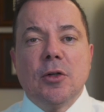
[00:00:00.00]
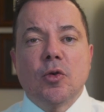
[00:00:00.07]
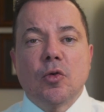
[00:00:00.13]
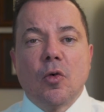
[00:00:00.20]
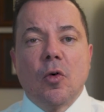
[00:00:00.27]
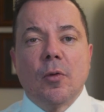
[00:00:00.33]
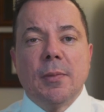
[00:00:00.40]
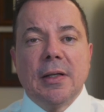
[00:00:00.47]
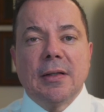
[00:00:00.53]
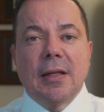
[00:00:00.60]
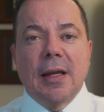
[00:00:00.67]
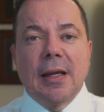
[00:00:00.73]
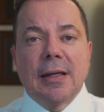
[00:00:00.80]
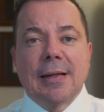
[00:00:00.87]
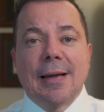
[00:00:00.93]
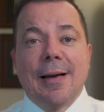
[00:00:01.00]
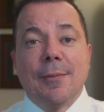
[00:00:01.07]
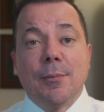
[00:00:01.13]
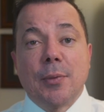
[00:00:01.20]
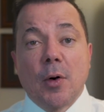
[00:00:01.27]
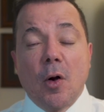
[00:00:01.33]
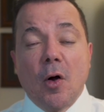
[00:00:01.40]
to obtain
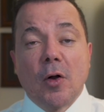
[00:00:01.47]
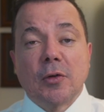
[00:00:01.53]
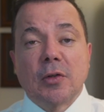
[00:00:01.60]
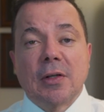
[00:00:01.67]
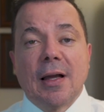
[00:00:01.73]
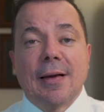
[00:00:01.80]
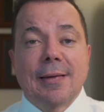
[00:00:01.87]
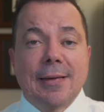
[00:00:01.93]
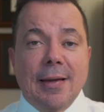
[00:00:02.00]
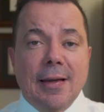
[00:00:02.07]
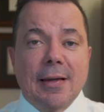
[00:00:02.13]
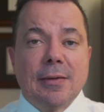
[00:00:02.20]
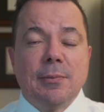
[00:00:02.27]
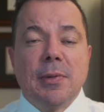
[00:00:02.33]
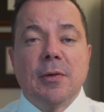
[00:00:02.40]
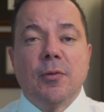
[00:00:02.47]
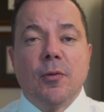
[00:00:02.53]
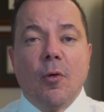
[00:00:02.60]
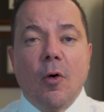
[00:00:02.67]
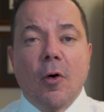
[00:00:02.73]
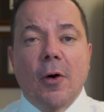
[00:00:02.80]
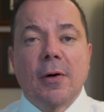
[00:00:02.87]
abroad, again,
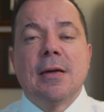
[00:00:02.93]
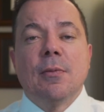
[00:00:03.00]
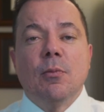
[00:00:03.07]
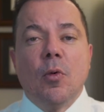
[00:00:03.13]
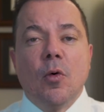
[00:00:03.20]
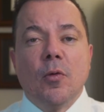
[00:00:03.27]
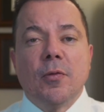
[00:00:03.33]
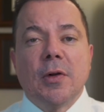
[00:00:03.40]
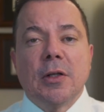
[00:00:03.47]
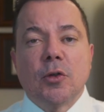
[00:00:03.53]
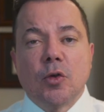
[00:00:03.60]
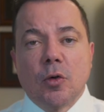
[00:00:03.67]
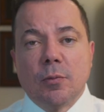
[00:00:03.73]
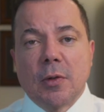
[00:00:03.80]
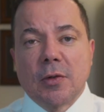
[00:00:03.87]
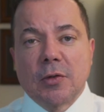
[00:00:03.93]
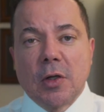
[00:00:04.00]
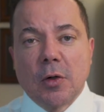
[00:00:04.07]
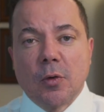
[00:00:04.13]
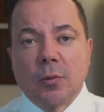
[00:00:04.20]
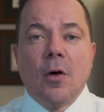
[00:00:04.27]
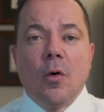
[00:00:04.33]
before moving to
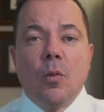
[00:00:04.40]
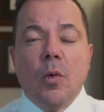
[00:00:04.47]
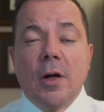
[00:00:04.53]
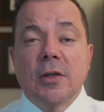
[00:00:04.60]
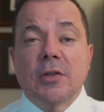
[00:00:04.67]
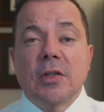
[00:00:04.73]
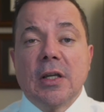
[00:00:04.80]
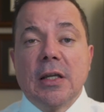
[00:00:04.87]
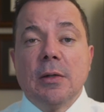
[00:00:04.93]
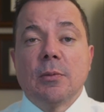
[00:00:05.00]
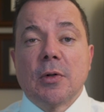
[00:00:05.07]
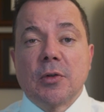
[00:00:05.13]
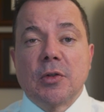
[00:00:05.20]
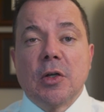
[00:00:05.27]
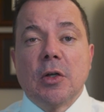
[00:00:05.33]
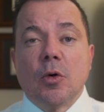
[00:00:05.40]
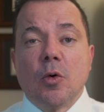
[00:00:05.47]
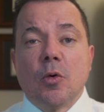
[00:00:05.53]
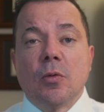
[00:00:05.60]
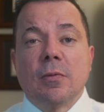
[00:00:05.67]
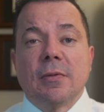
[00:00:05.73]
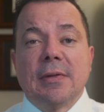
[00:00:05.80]
Brazil. Once in
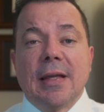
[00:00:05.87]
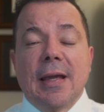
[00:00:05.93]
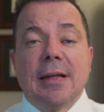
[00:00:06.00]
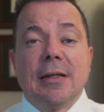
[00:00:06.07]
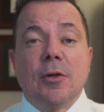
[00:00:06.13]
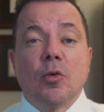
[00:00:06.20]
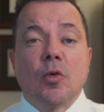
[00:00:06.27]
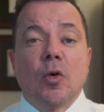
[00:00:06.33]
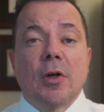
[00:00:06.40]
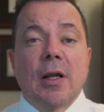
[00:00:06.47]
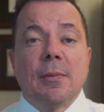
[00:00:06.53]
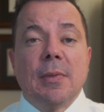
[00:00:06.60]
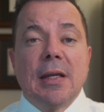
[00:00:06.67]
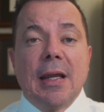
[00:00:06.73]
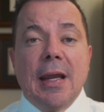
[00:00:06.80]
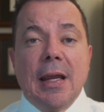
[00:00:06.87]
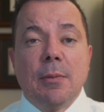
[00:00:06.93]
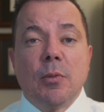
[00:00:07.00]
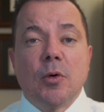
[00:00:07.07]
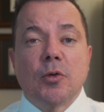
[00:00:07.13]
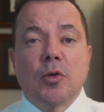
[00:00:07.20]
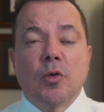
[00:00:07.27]
Brazil, then you're going to be
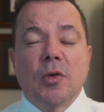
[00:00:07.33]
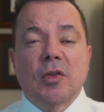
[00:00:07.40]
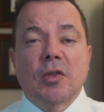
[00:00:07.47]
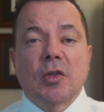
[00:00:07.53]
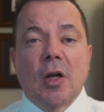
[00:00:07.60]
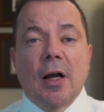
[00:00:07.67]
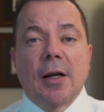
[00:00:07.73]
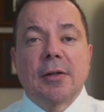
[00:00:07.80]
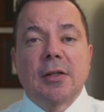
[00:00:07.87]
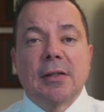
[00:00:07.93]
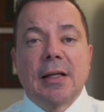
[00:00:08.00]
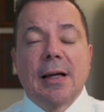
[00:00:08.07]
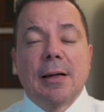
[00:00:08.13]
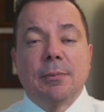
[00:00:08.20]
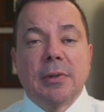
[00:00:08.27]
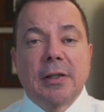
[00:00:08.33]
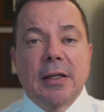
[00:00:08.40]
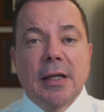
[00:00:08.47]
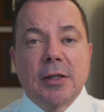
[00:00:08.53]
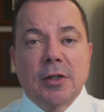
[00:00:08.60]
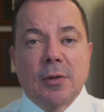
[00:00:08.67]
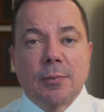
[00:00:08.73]
able to start the
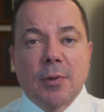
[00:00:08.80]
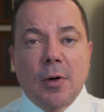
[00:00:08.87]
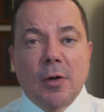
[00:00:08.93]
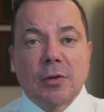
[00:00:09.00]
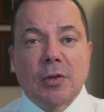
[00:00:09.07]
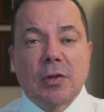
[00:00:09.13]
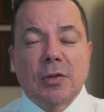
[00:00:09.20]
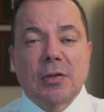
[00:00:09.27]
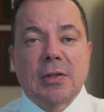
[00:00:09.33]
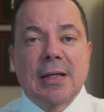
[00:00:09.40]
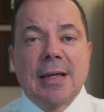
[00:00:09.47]
application process.